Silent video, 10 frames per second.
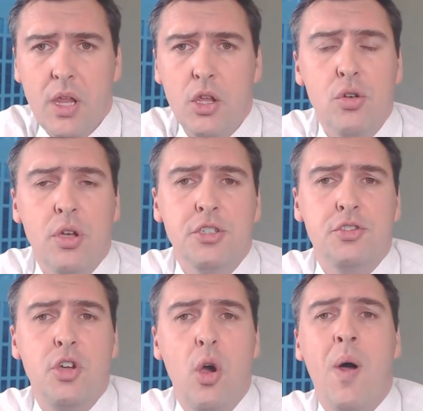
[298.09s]
you can
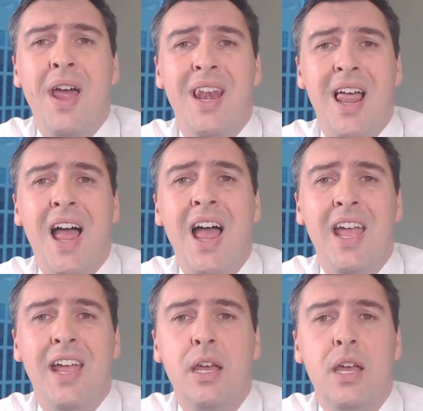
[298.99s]
just go
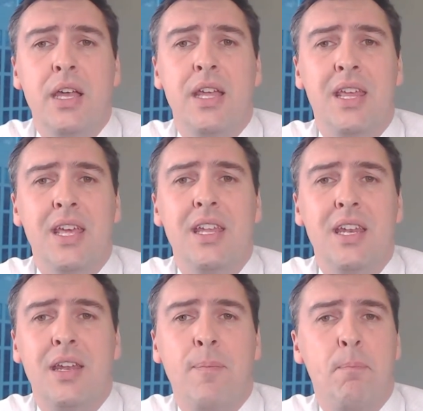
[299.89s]
online, get
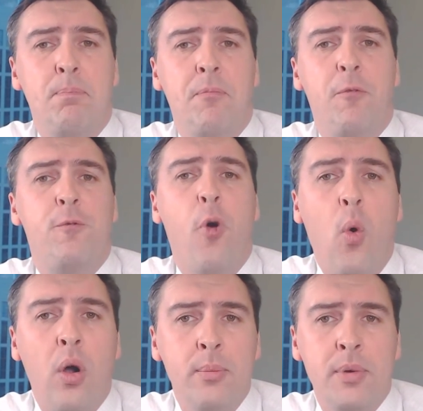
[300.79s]

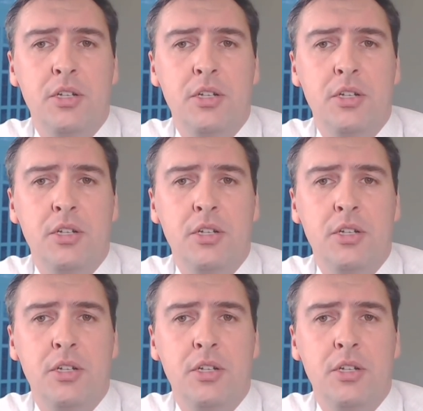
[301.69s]
form